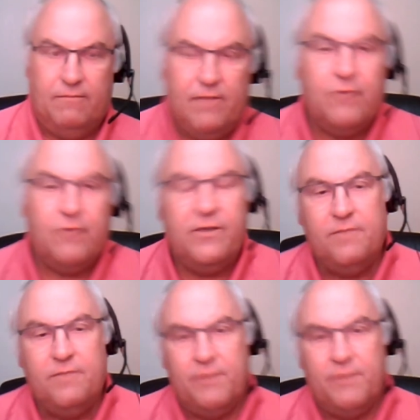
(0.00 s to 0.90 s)
That quite
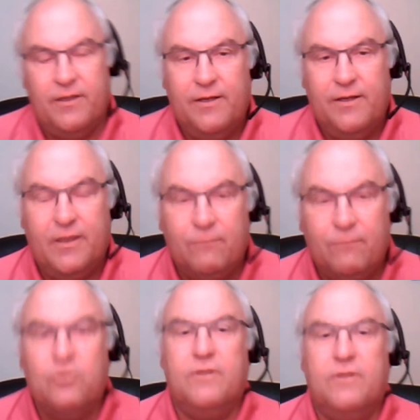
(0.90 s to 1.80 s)
simply is
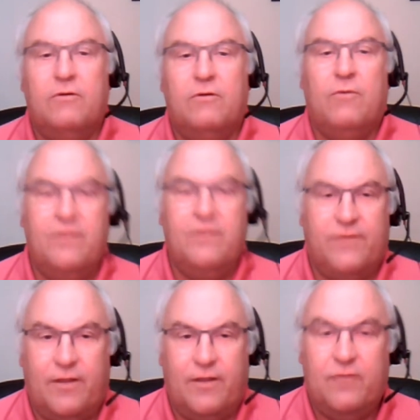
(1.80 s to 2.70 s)
more than one
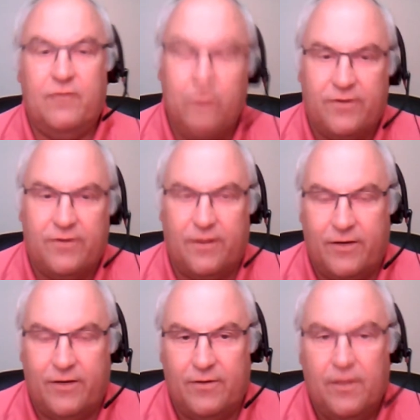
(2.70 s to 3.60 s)
distillery, two
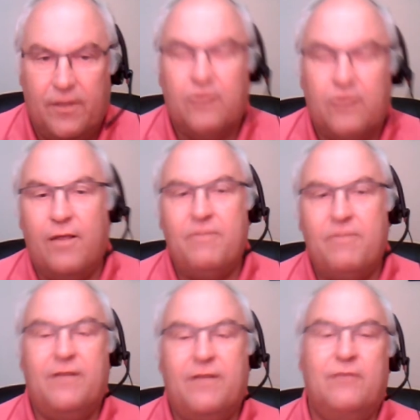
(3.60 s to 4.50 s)
distilleries
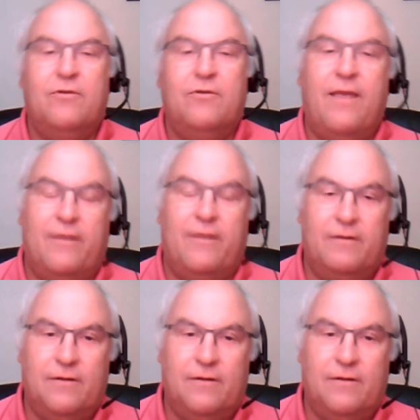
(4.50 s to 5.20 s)
collaborating together